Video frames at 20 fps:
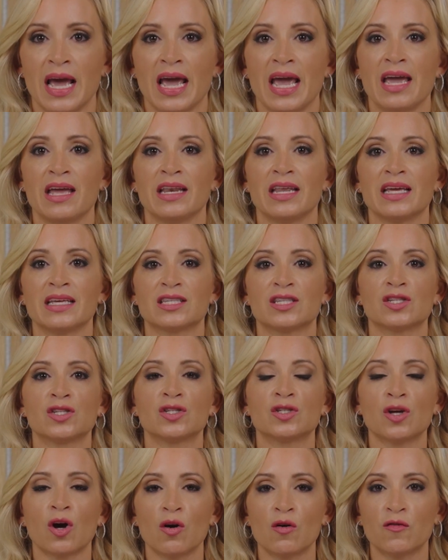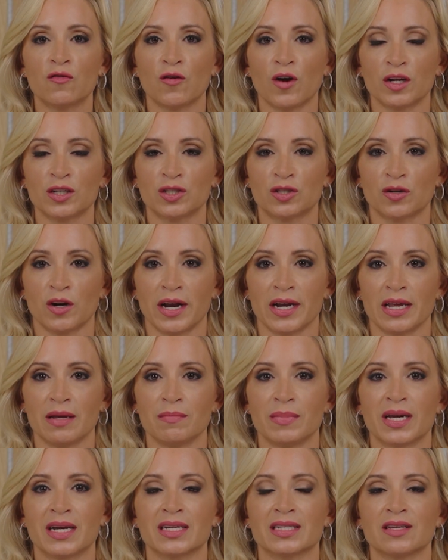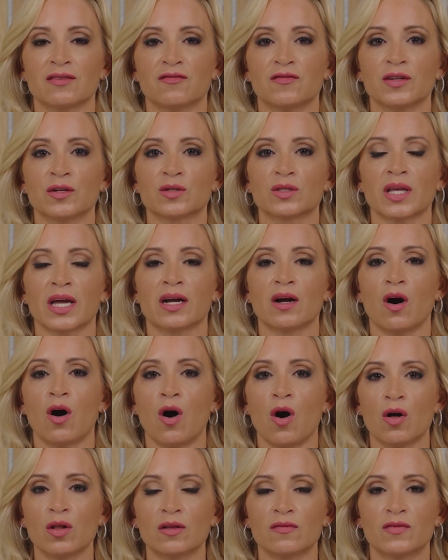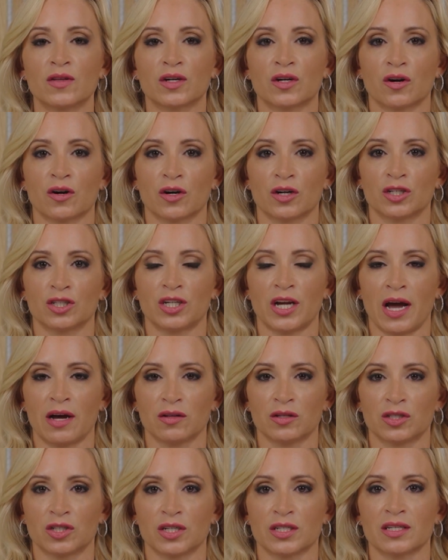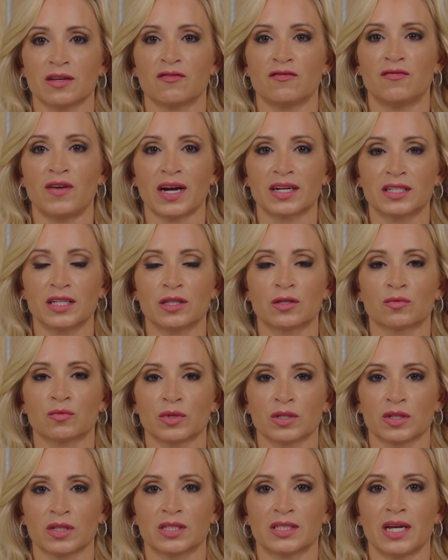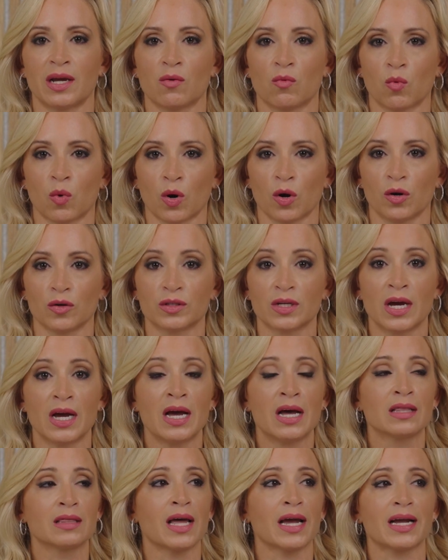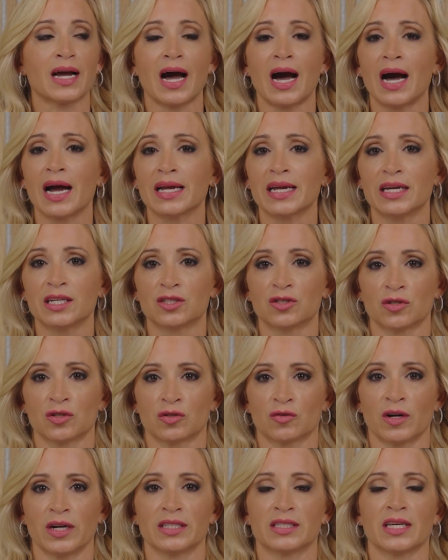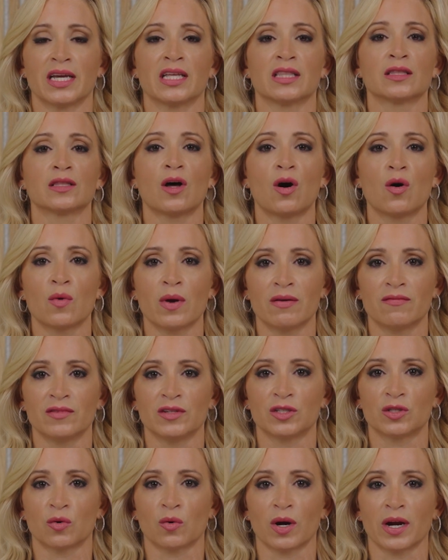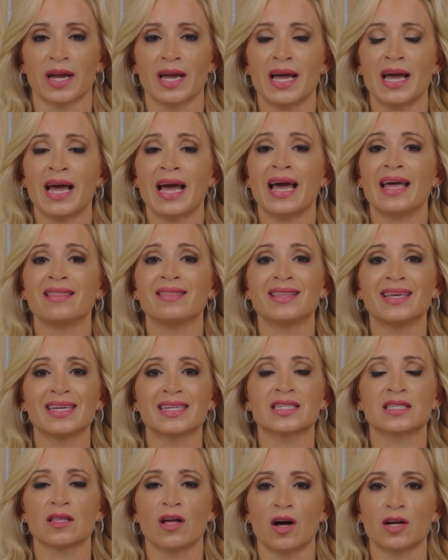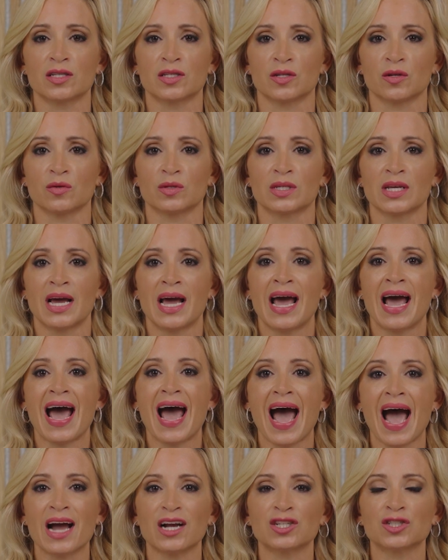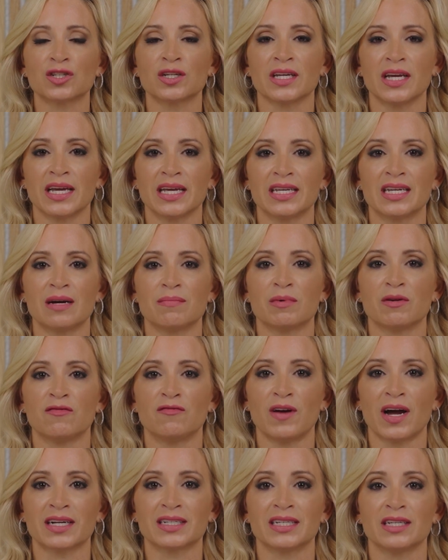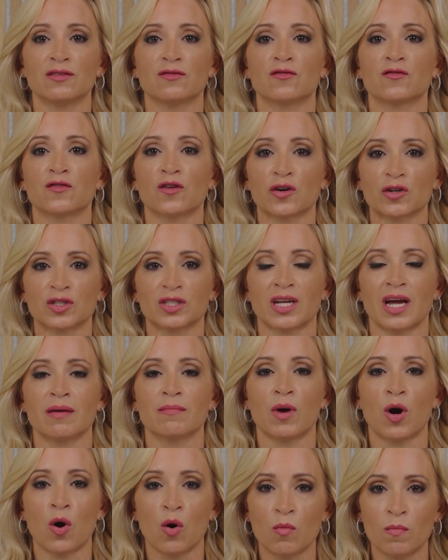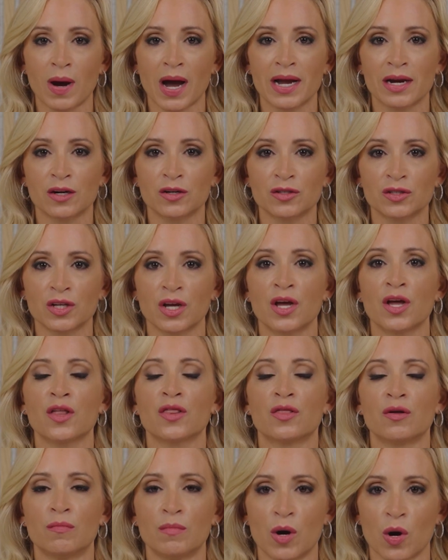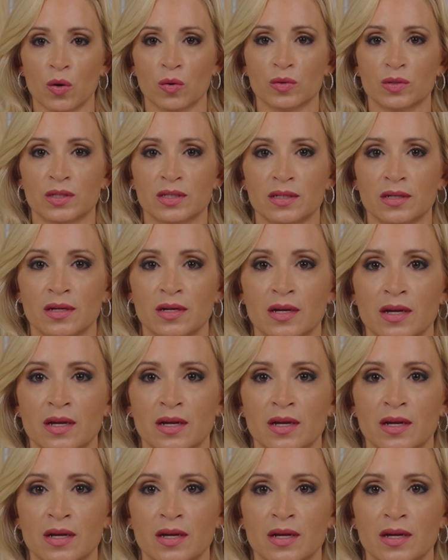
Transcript: It is so frustrating because it feels like all of the current challenges affecting the real estate world, like high interest rates and low inventory, and these lawsuits actually end up affecting first-time home buyers the most.